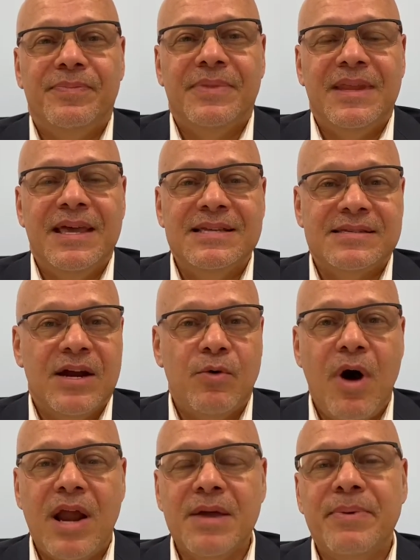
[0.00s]
it's
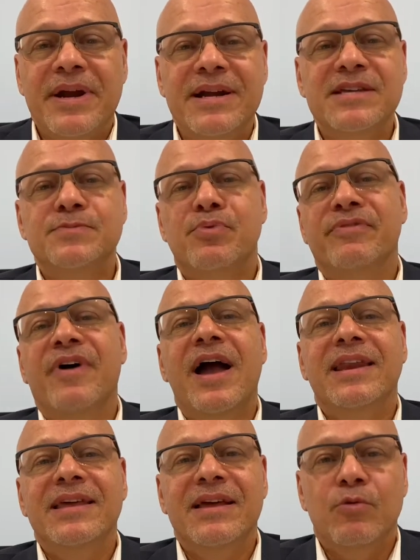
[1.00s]
ironic, but it is
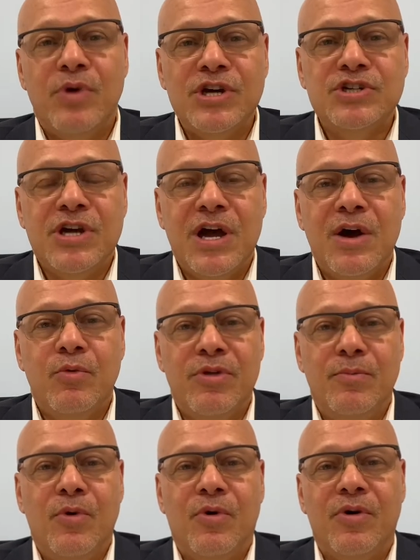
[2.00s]
providing Russia with
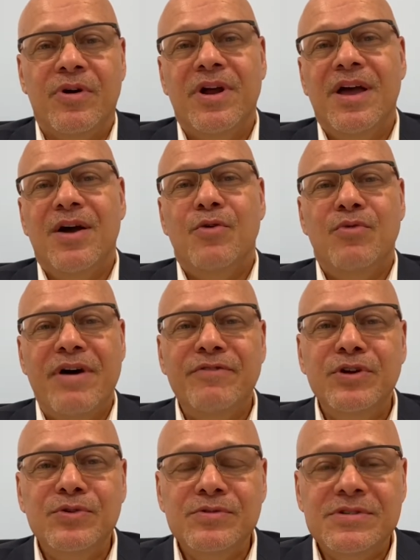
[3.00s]
more
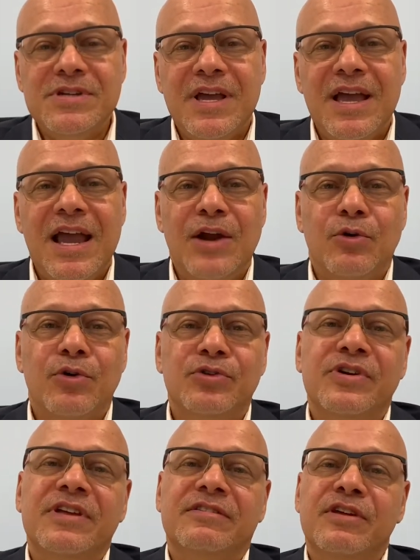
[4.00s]
revenues in order to
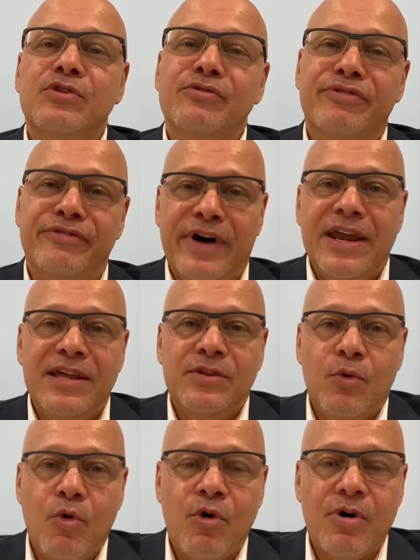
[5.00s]
continue fighting the
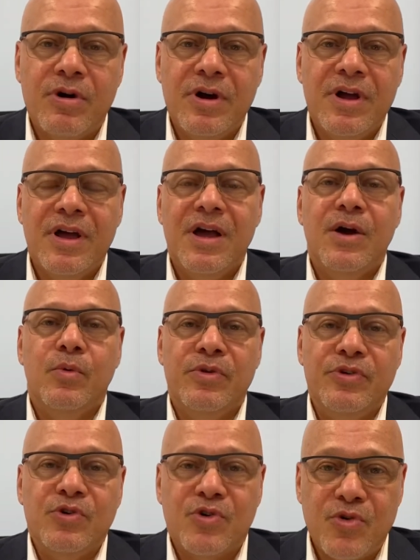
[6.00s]
war with
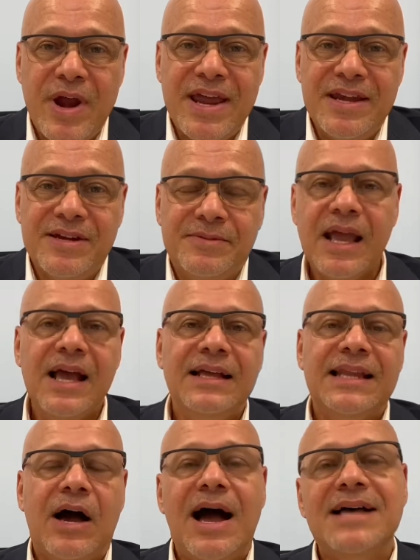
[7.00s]
Ukraine.
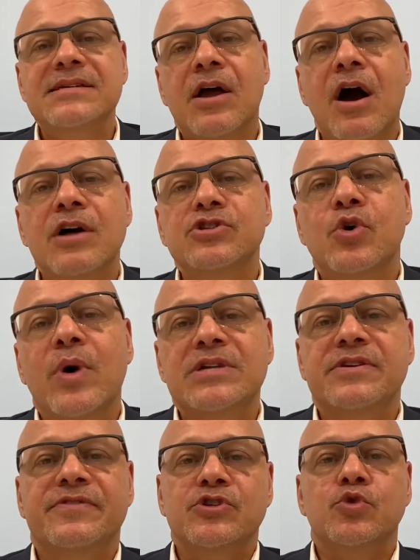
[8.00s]
Now, as a consequence
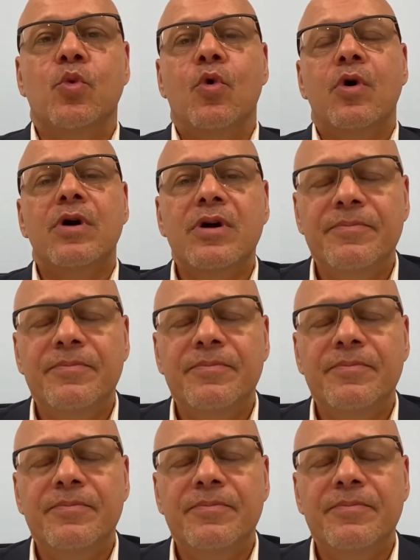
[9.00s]
of this war,